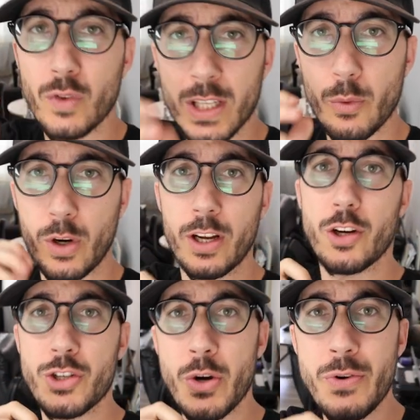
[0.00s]
Really working
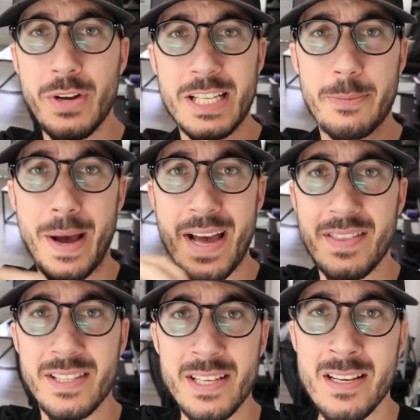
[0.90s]
on showing you guys the
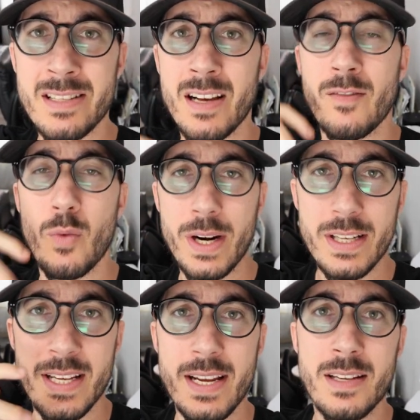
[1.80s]
behind the scenes of what
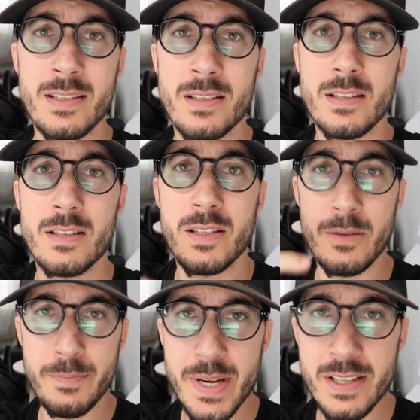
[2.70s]
it takes
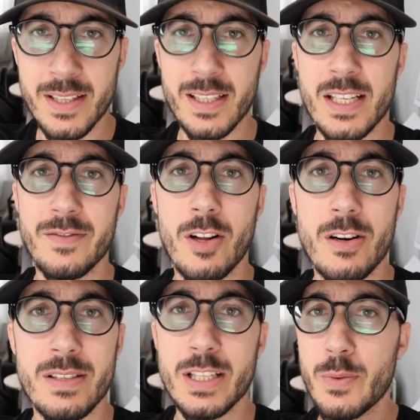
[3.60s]
to be a successful
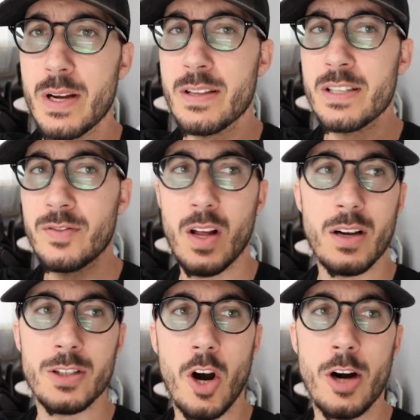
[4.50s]
artist. That's why these
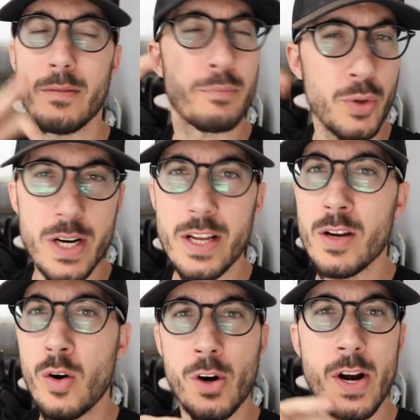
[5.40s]
vlogs aren't
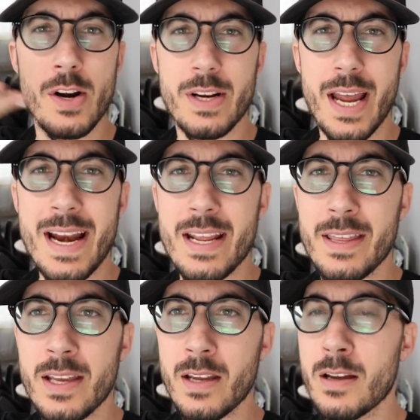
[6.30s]
pretty or aren't
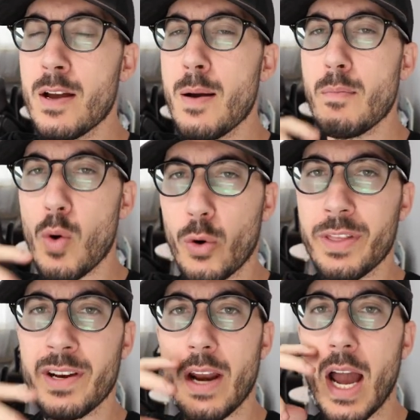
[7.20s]
anything more
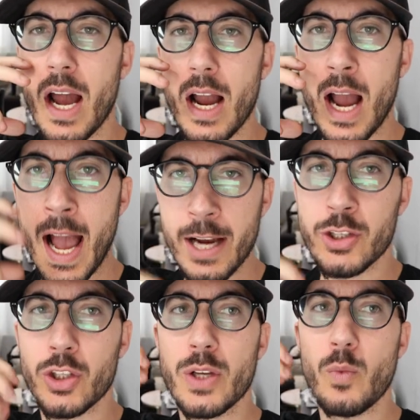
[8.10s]
than
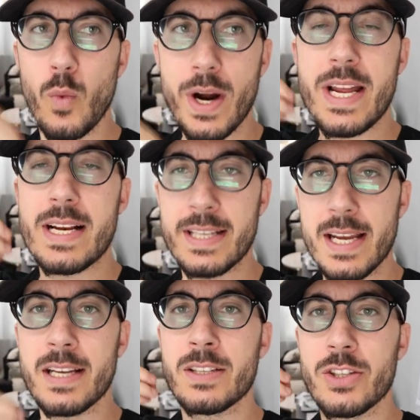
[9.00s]
actually what it
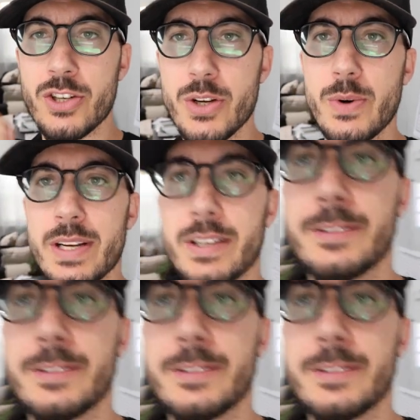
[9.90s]
takes to do it,